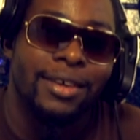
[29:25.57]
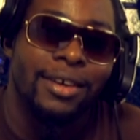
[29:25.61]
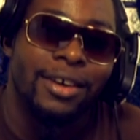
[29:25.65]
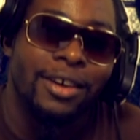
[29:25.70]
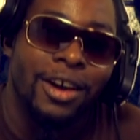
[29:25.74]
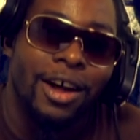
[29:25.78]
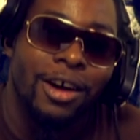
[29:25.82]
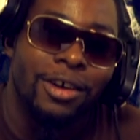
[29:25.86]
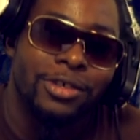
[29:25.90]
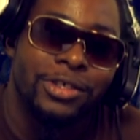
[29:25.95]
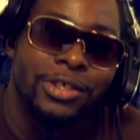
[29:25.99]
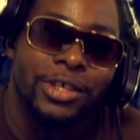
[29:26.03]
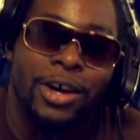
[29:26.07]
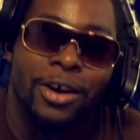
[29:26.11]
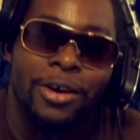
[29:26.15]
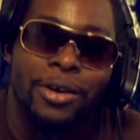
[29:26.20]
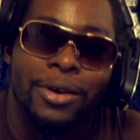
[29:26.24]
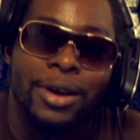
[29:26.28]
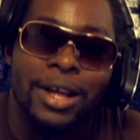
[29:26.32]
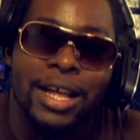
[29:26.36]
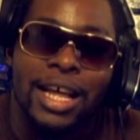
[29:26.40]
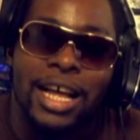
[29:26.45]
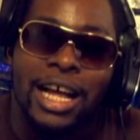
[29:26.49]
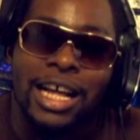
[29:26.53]
You know,
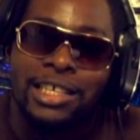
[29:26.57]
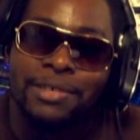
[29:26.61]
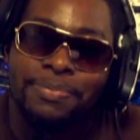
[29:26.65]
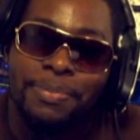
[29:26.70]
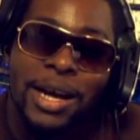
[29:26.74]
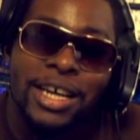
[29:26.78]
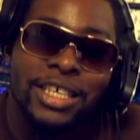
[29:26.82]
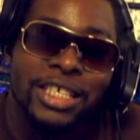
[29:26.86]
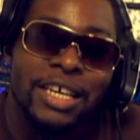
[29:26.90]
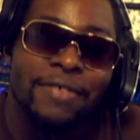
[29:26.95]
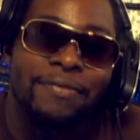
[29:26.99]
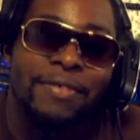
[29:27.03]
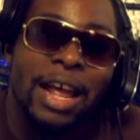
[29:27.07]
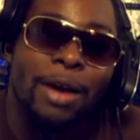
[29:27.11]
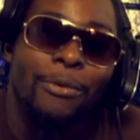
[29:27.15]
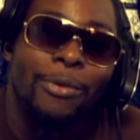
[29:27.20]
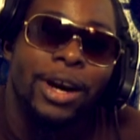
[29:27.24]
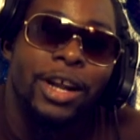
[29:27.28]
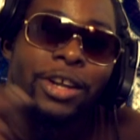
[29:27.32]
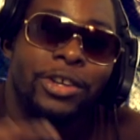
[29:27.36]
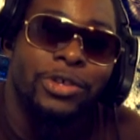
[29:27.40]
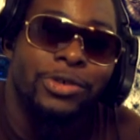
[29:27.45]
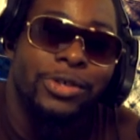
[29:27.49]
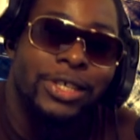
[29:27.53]
so especially if they
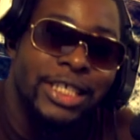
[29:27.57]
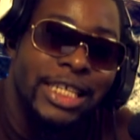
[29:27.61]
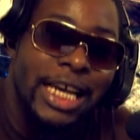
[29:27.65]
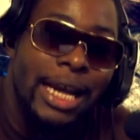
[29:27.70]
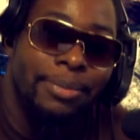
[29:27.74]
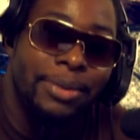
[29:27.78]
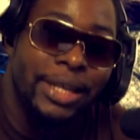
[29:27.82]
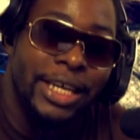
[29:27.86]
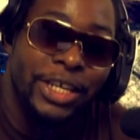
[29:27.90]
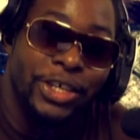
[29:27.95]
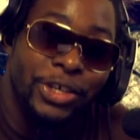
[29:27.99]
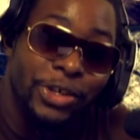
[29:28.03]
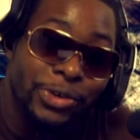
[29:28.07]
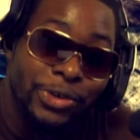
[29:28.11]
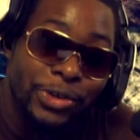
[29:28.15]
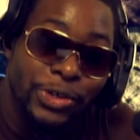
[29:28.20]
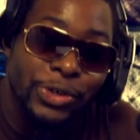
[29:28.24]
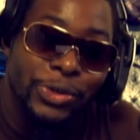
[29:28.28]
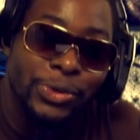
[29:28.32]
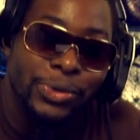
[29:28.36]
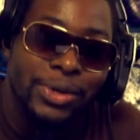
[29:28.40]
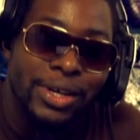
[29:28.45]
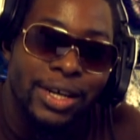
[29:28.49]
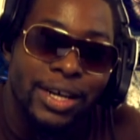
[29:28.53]
want to do the same thing you
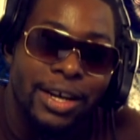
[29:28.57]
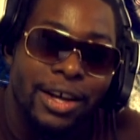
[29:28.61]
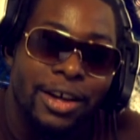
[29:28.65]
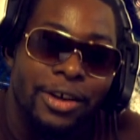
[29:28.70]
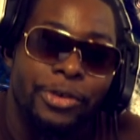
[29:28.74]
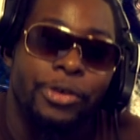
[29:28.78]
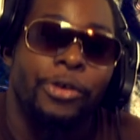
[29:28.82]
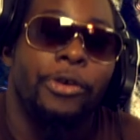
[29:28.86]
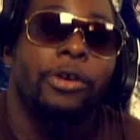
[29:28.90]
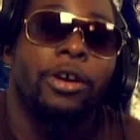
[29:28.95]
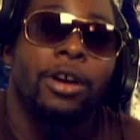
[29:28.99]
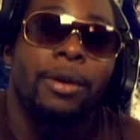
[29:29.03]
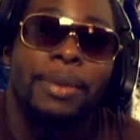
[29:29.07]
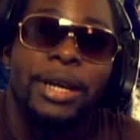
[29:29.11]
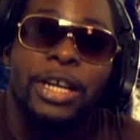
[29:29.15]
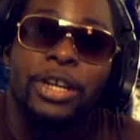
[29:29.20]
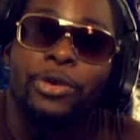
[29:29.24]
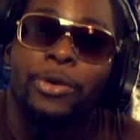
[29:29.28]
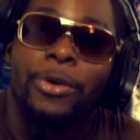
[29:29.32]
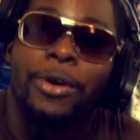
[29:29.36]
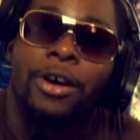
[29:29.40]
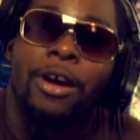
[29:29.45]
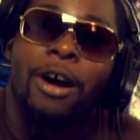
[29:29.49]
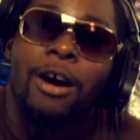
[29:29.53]
do, you're going to be
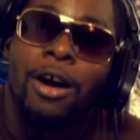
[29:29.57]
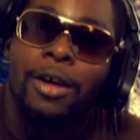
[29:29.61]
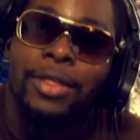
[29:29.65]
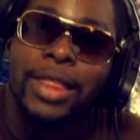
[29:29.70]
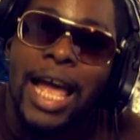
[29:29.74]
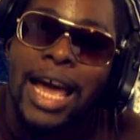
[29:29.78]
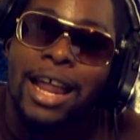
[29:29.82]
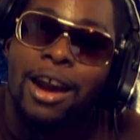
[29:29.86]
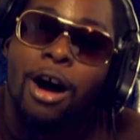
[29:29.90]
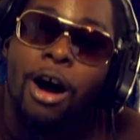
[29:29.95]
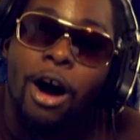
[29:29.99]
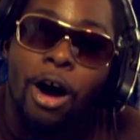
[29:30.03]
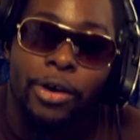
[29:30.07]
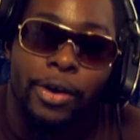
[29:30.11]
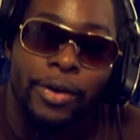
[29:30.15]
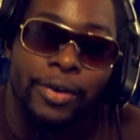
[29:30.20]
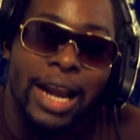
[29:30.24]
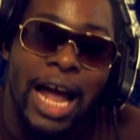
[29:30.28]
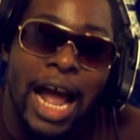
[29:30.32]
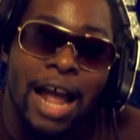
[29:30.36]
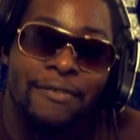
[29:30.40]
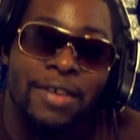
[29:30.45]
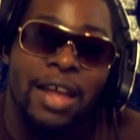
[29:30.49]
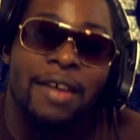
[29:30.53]
doing all that all your
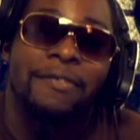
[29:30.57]
life.